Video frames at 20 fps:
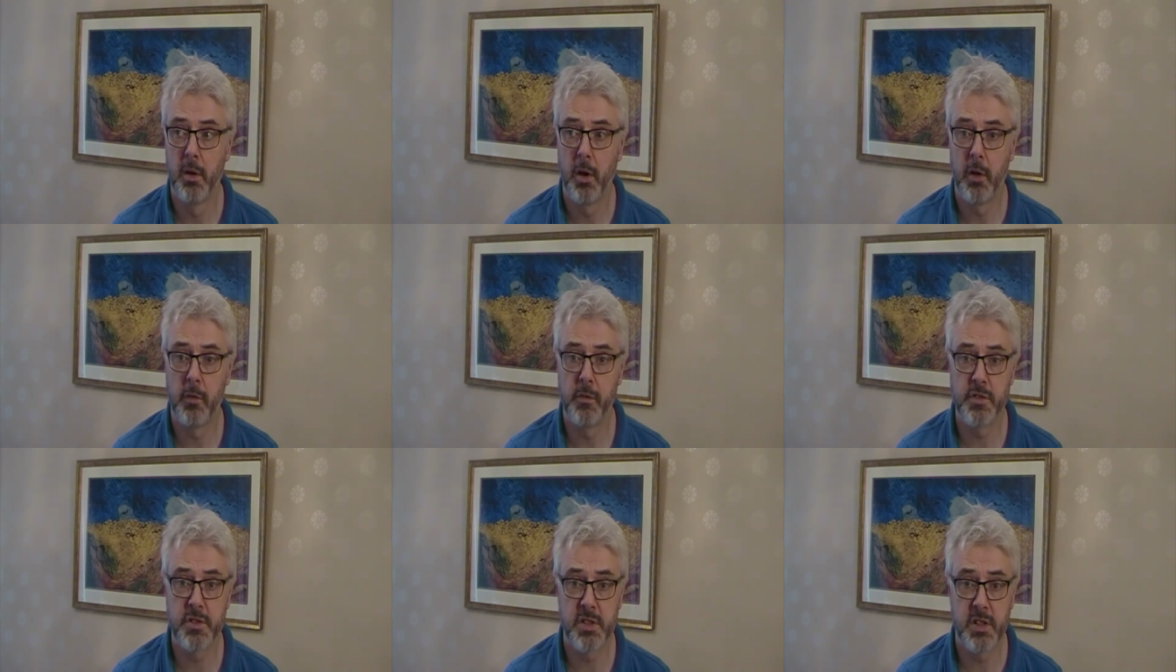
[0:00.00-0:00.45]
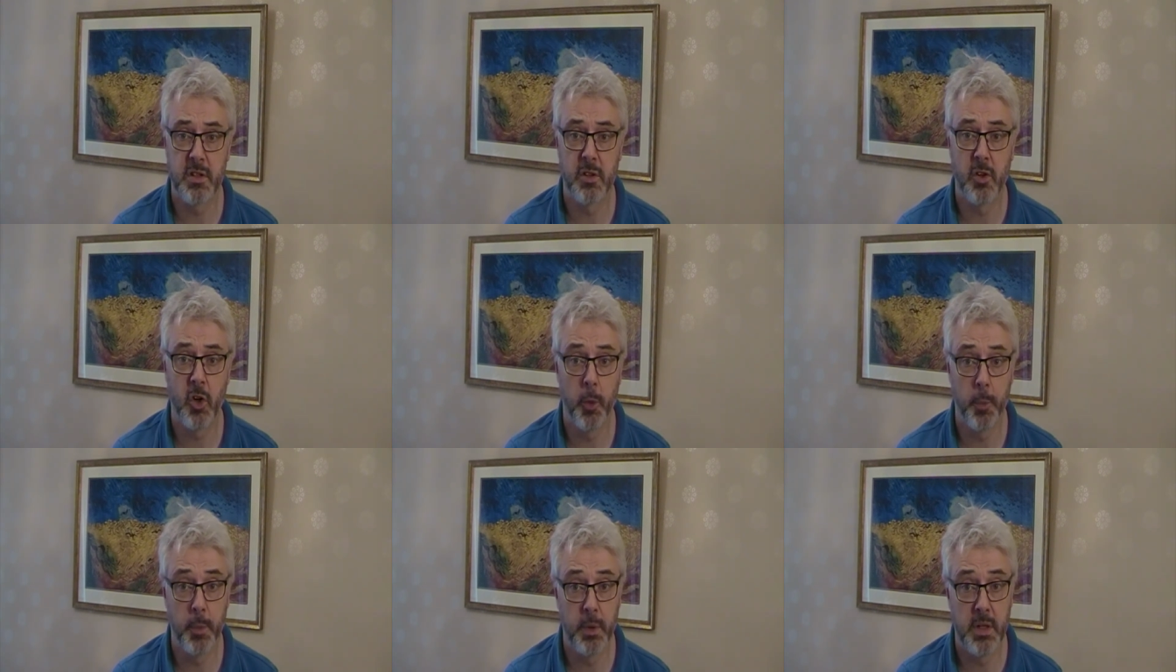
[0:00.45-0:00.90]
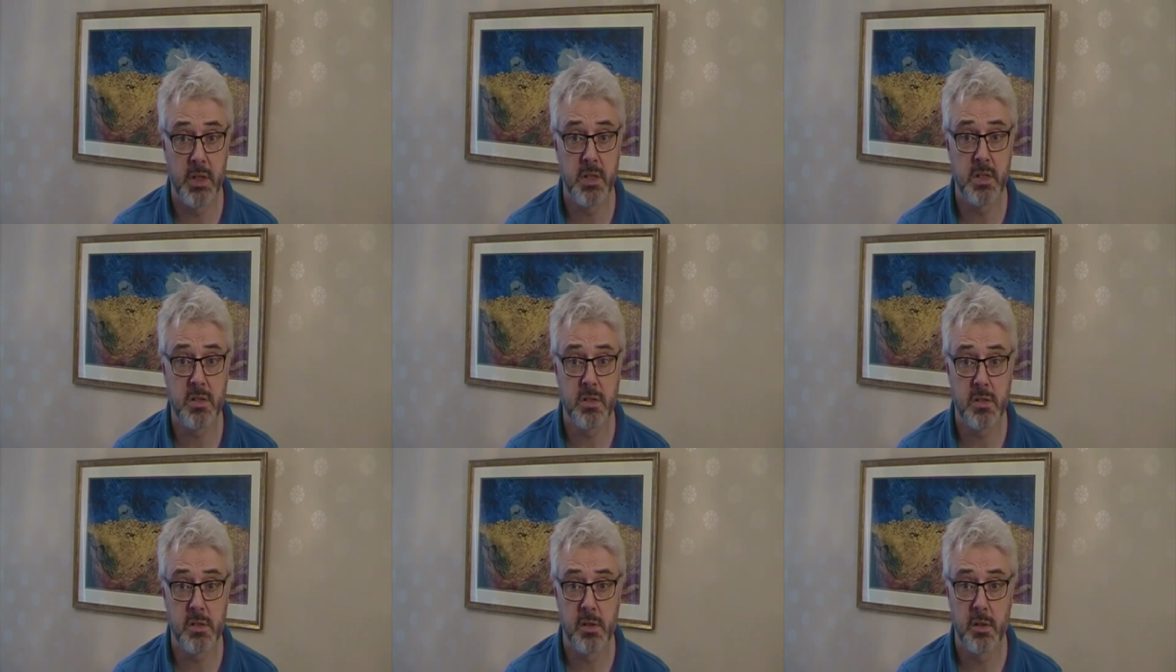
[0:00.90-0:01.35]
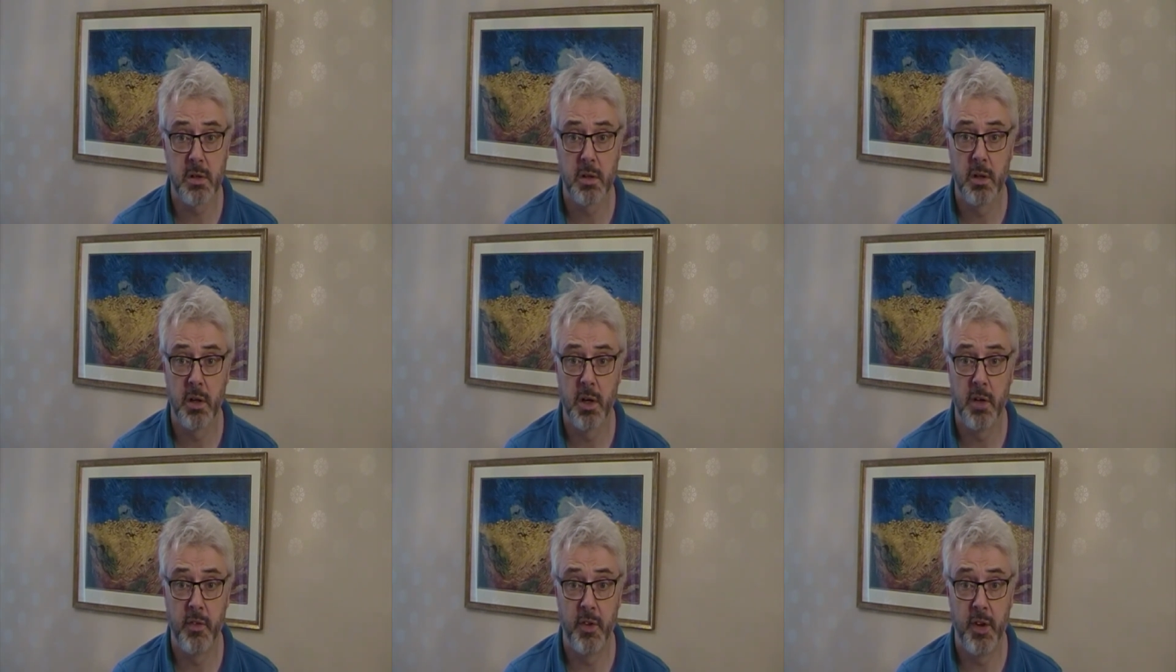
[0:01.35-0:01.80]
Obviously the communists
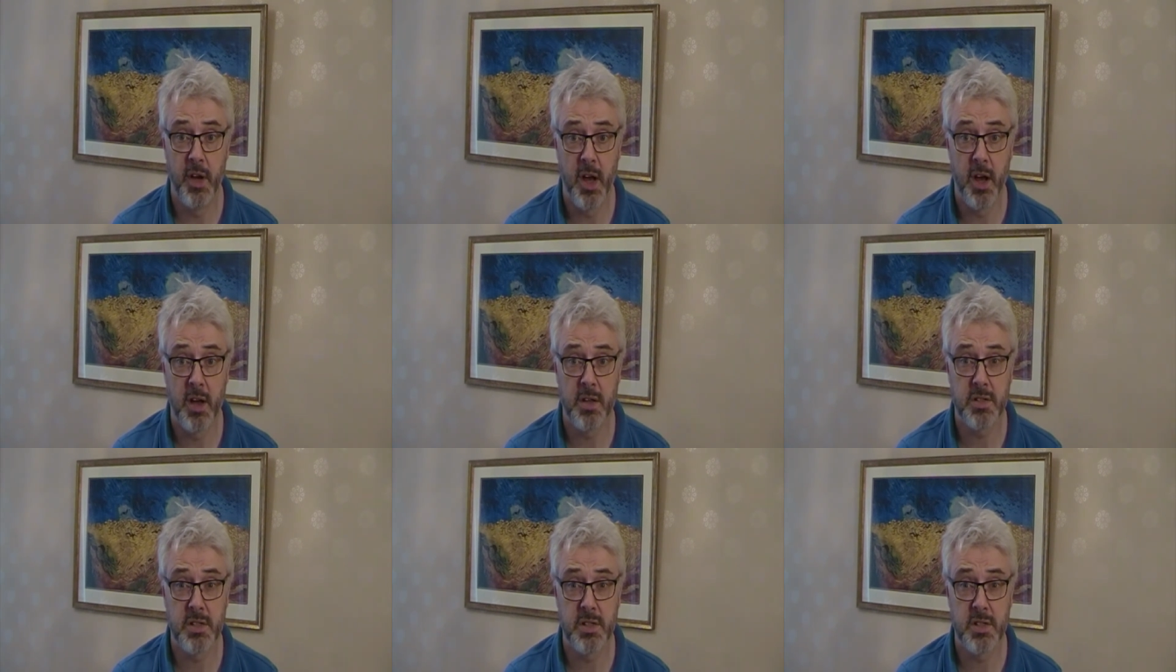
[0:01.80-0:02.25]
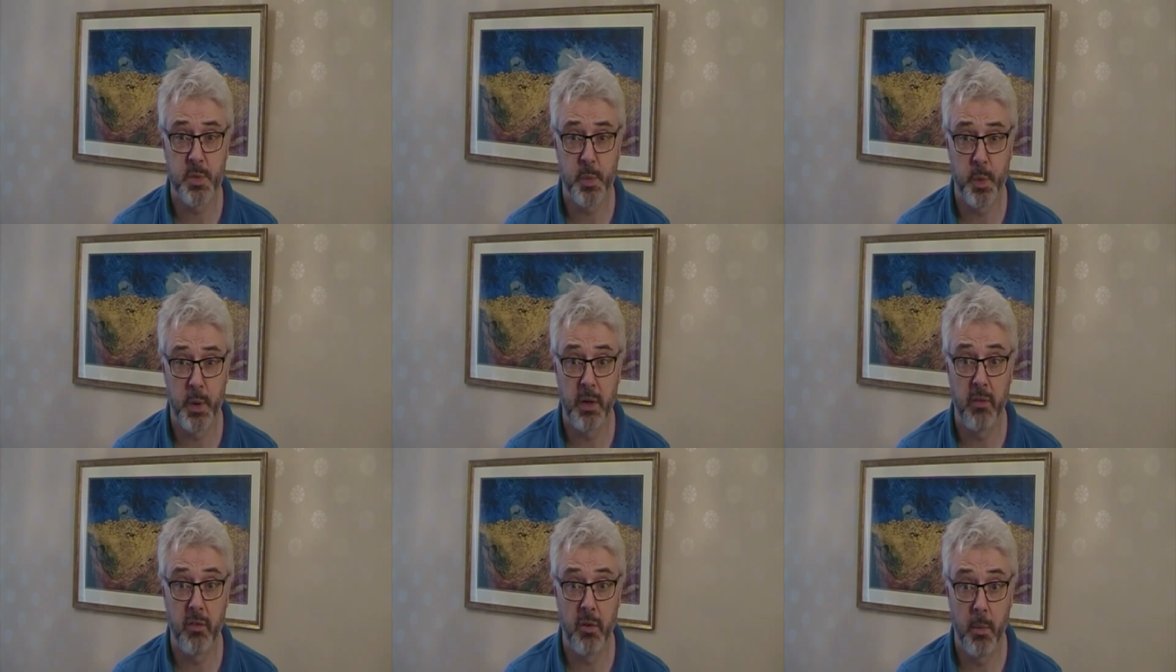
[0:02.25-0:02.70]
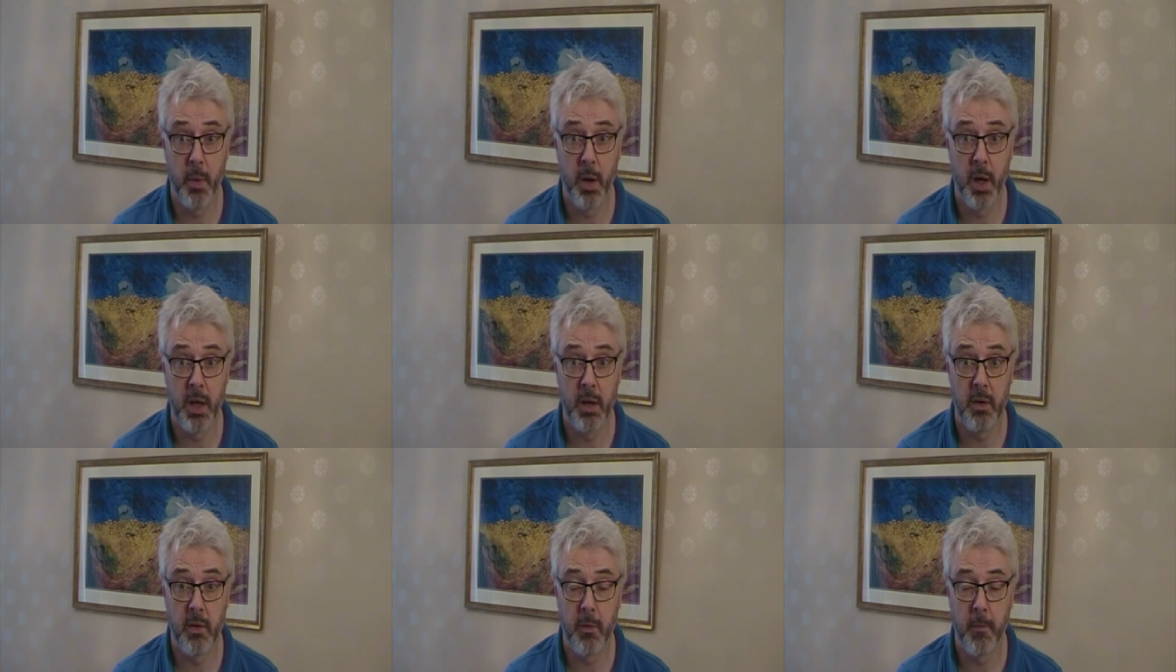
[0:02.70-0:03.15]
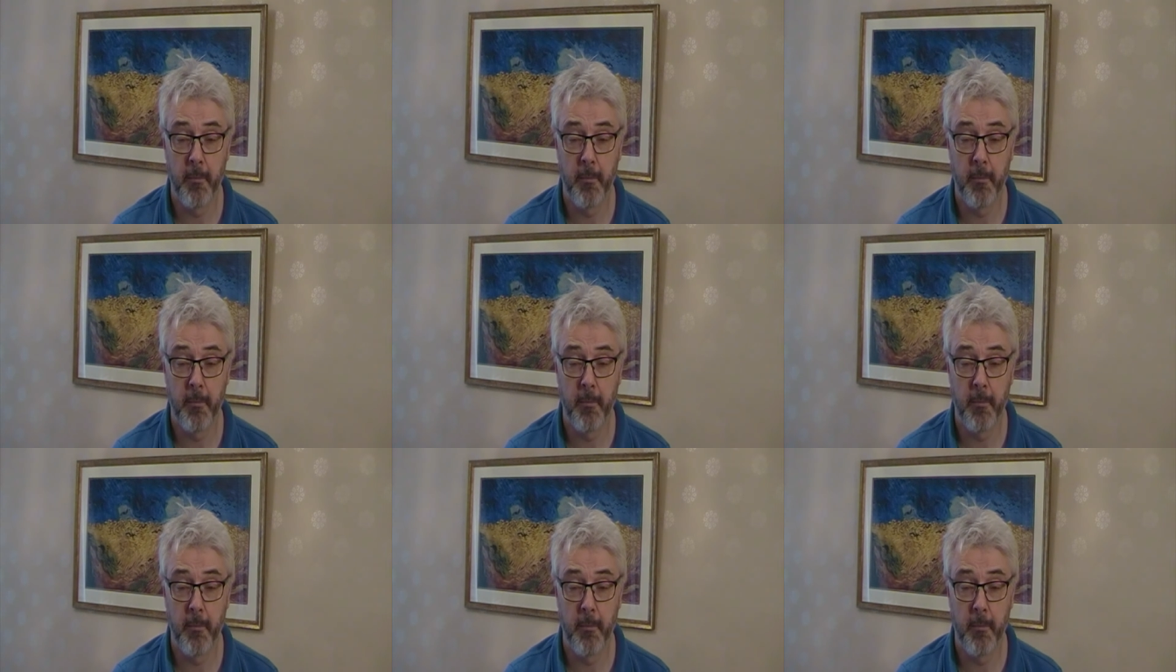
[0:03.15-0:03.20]
and the Nazis spring to mind,